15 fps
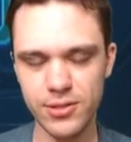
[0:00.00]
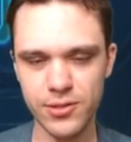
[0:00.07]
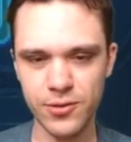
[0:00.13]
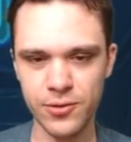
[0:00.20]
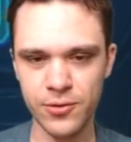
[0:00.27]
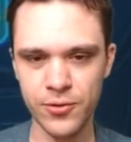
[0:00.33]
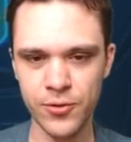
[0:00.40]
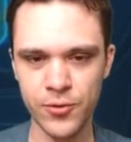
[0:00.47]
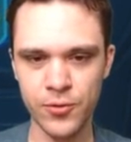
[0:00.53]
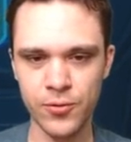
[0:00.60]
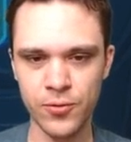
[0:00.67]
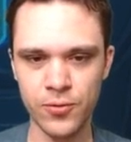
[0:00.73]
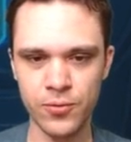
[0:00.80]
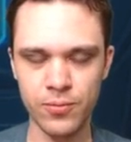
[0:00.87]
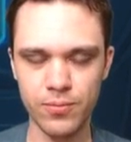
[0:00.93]

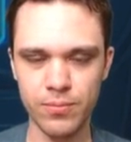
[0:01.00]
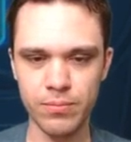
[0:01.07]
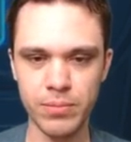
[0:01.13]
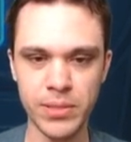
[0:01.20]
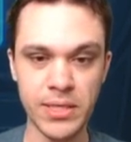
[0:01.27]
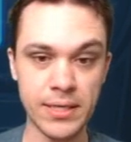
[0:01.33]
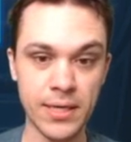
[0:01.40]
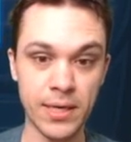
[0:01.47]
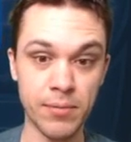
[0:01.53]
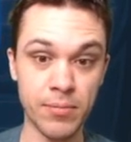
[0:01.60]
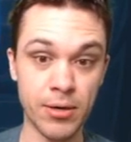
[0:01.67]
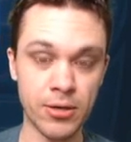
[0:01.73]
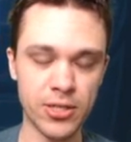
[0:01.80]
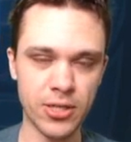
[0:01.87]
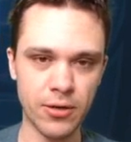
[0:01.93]
to beat
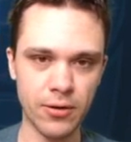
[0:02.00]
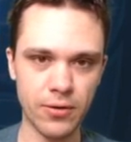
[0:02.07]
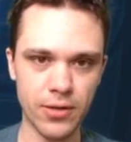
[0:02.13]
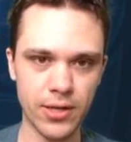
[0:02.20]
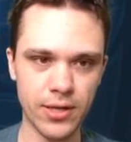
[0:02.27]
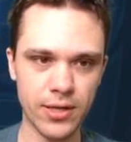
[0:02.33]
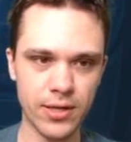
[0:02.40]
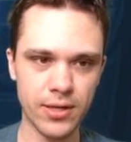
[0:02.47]
Nightmare Chirithy.